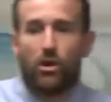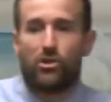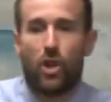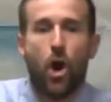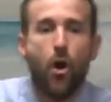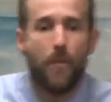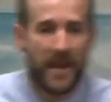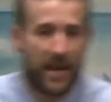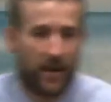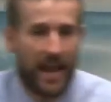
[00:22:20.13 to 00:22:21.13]
Job
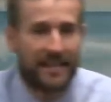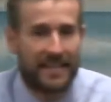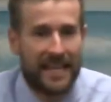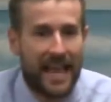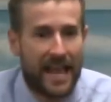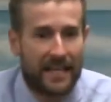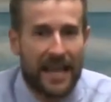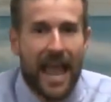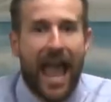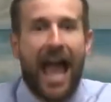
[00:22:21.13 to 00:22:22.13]
here at the end,
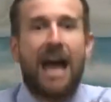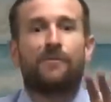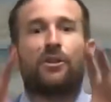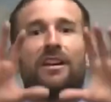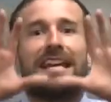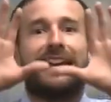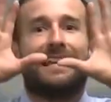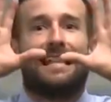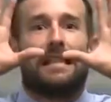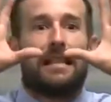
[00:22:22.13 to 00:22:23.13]
after
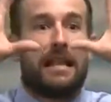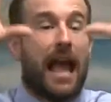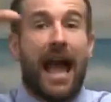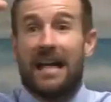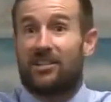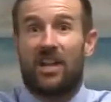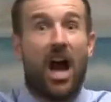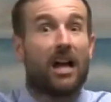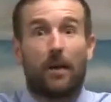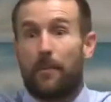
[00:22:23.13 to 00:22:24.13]
he has
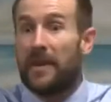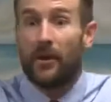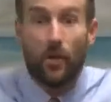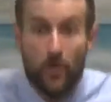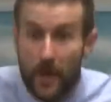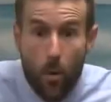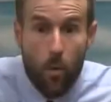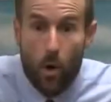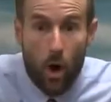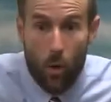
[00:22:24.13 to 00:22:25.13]
God appear to him in a
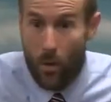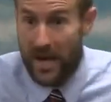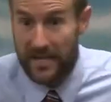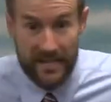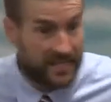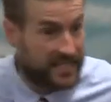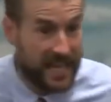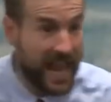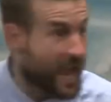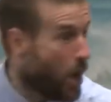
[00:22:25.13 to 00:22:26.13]
whirlwind and
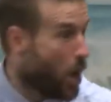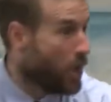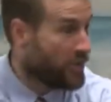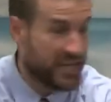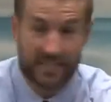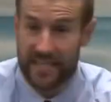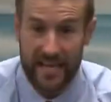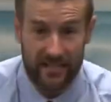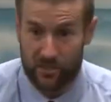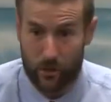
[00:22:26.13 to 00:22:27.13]
say all these
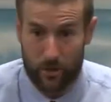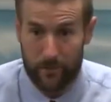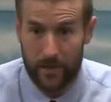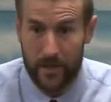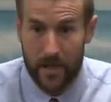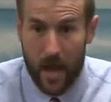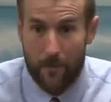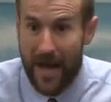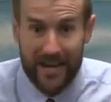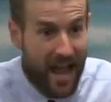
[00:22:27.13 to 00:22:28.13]
things to him
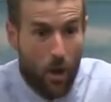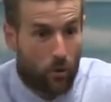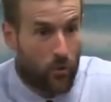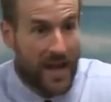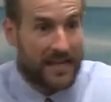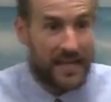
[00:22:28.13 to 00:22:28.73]
about how great